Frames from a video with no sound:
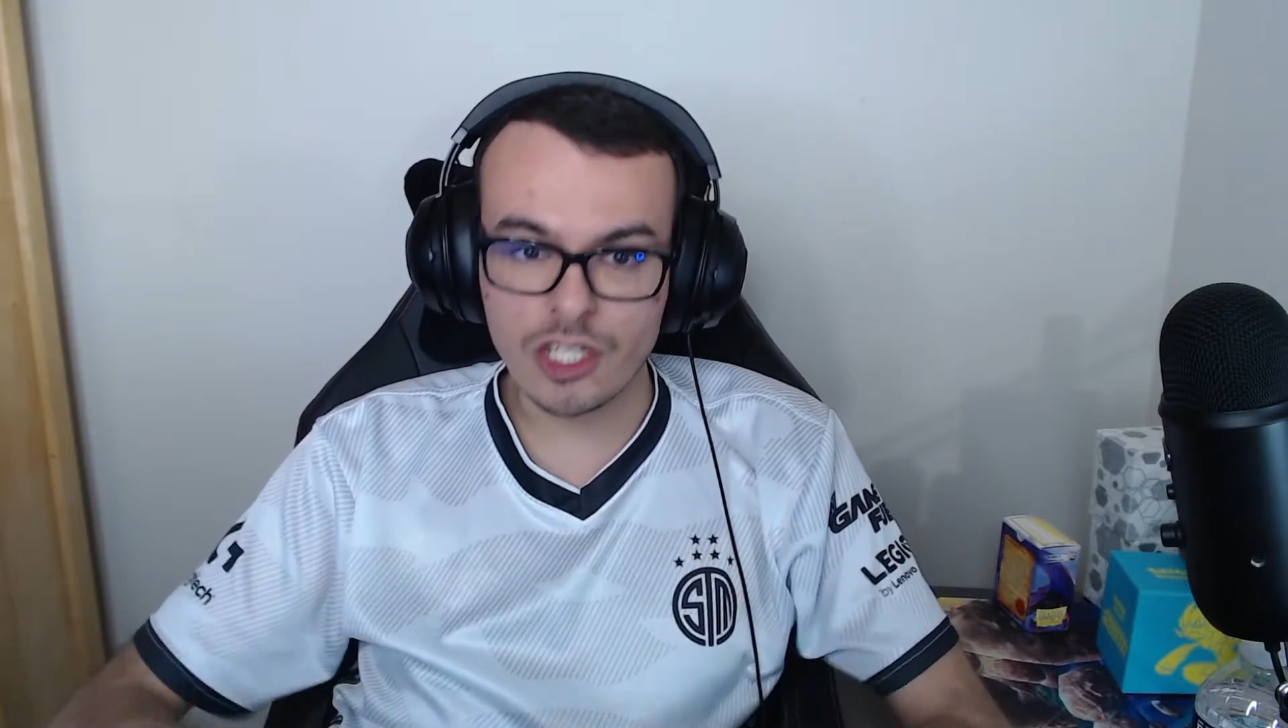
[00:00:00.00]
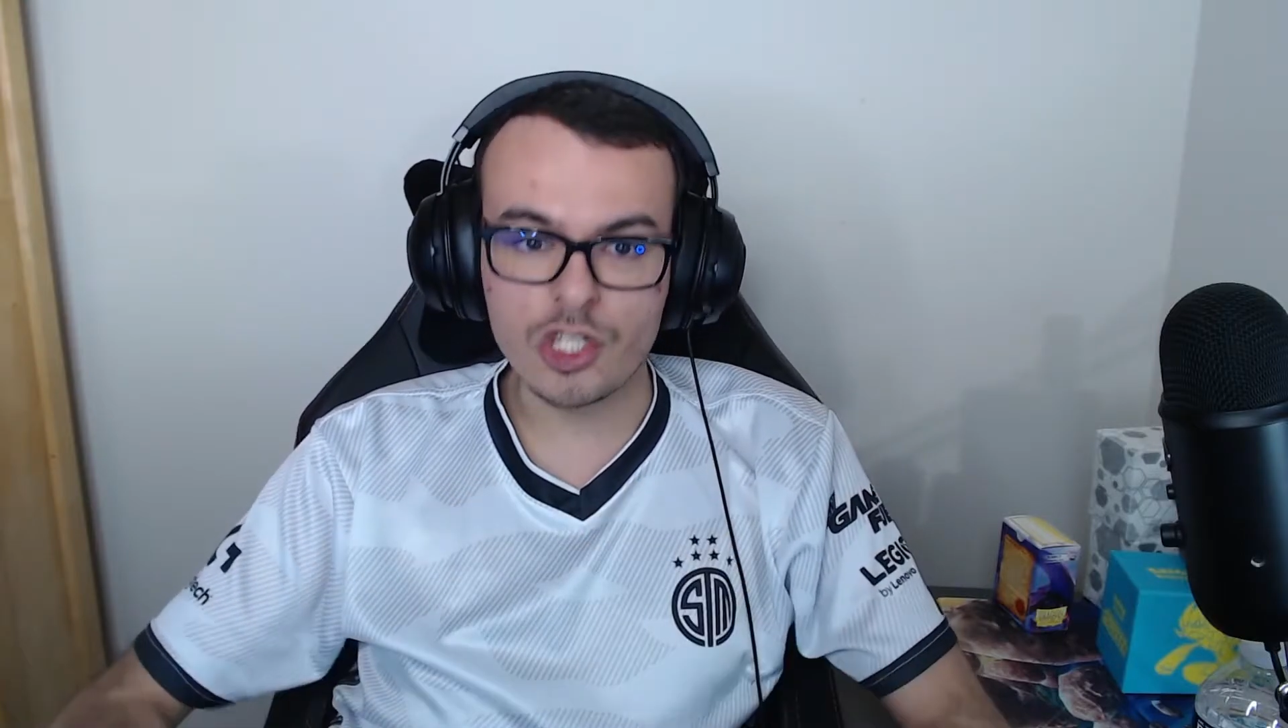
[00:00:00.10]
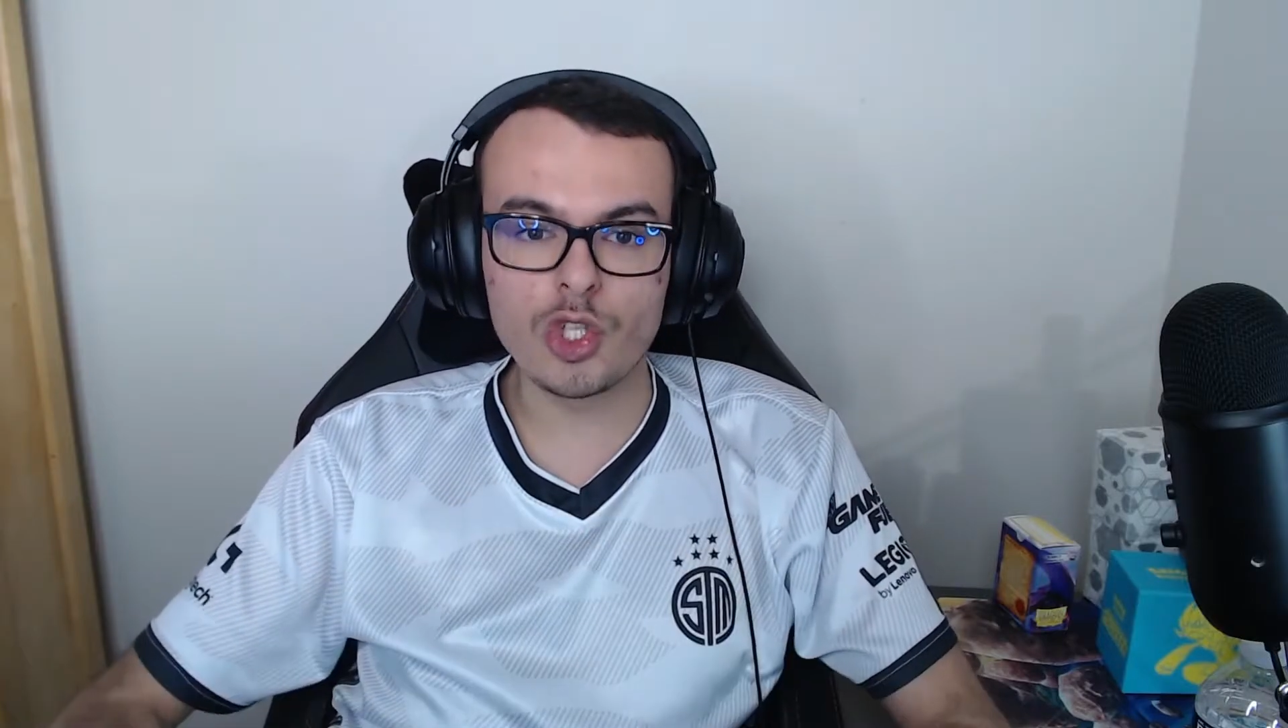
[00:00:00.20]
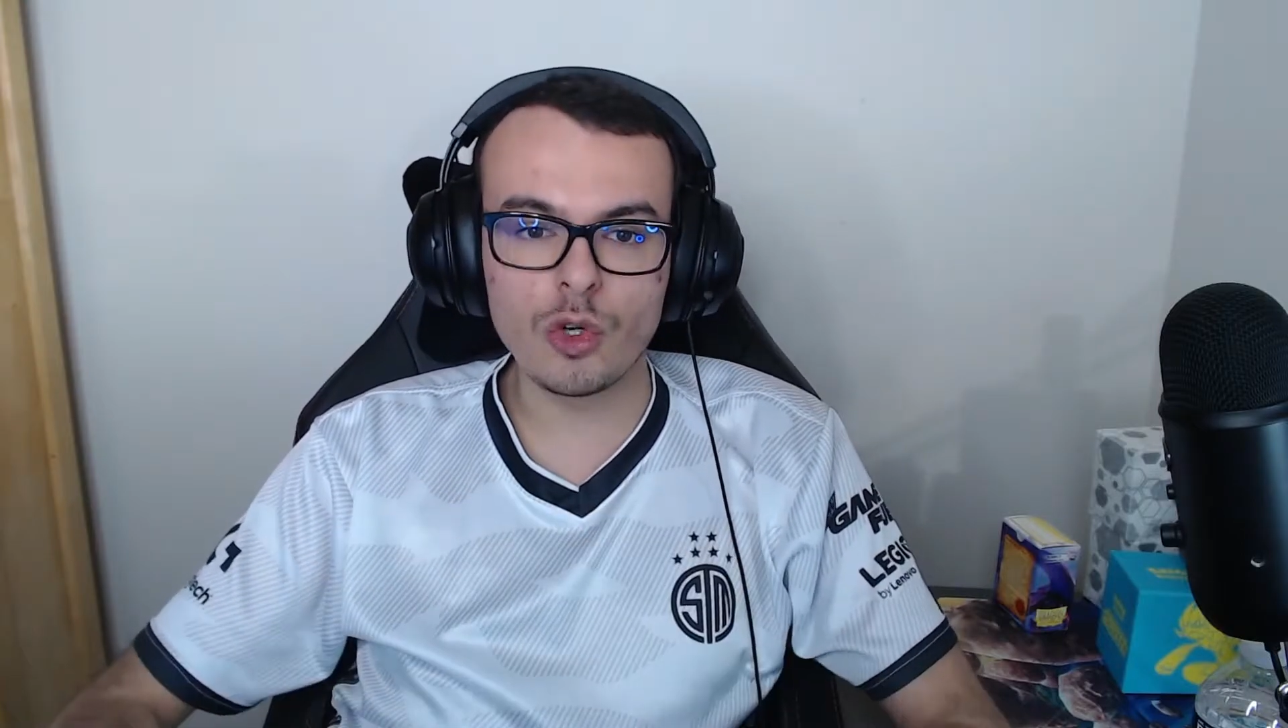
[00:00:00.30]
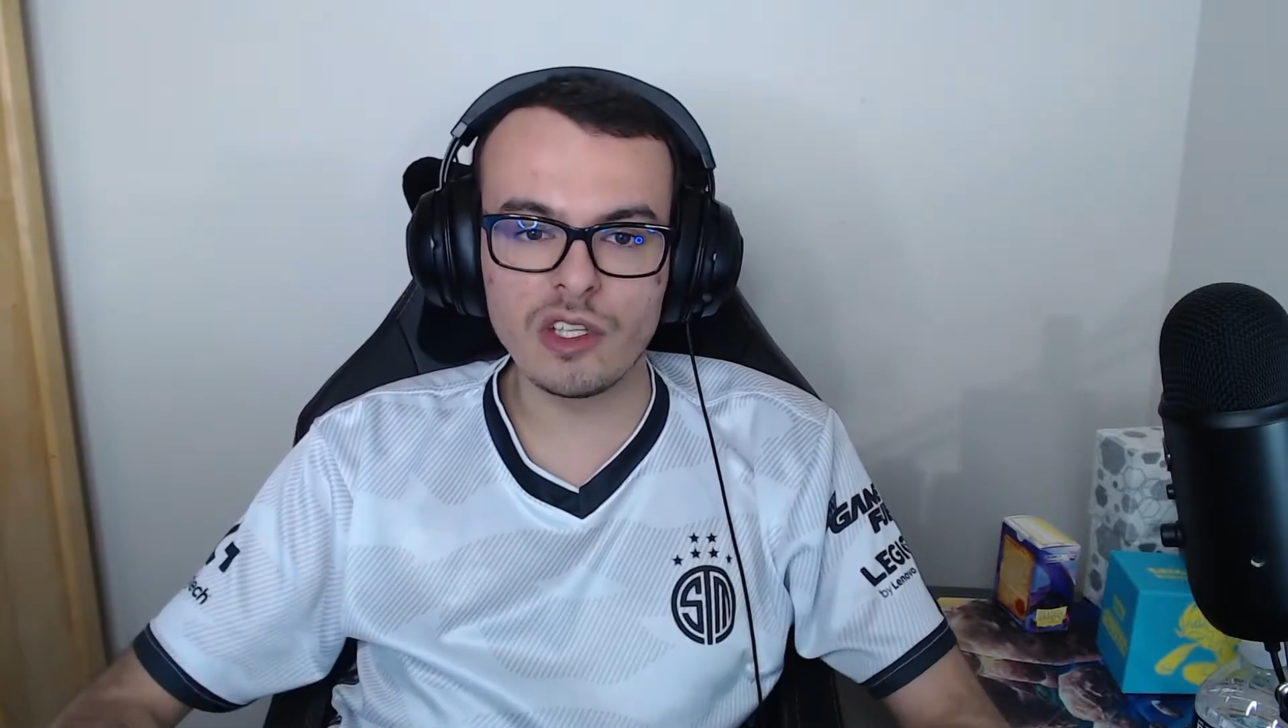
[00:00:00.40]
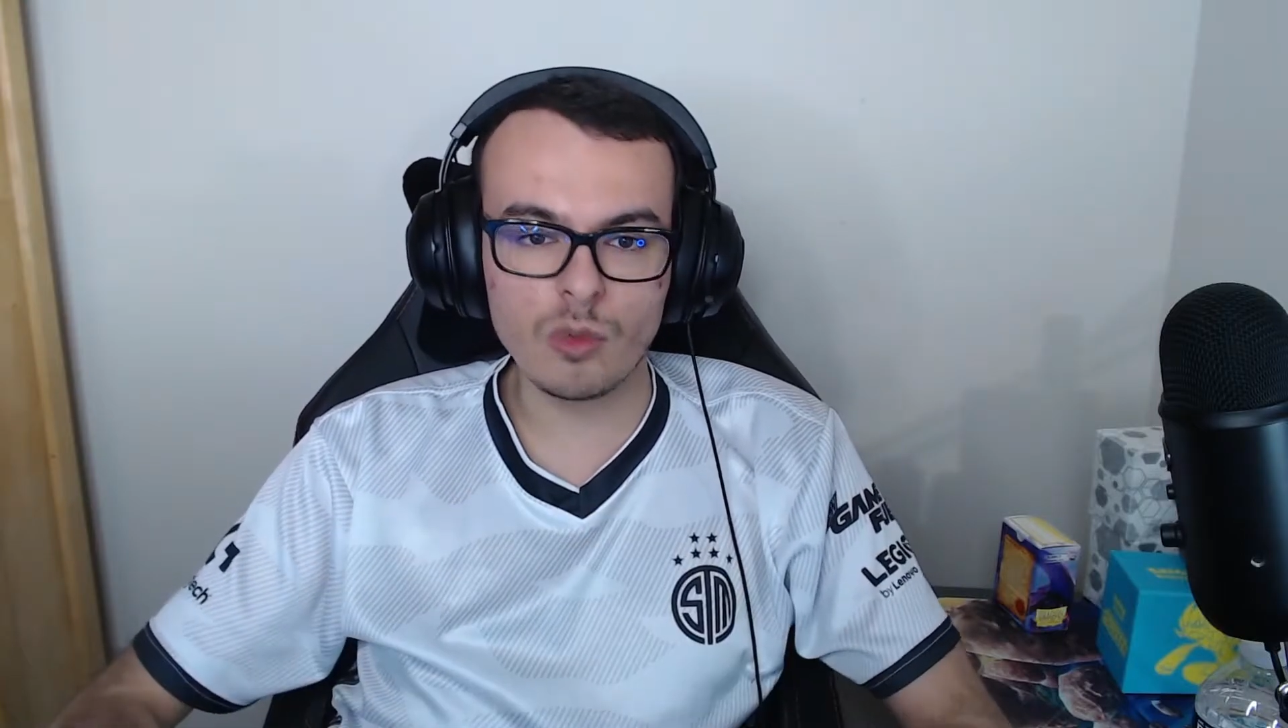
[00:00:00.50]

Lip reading: enjoyed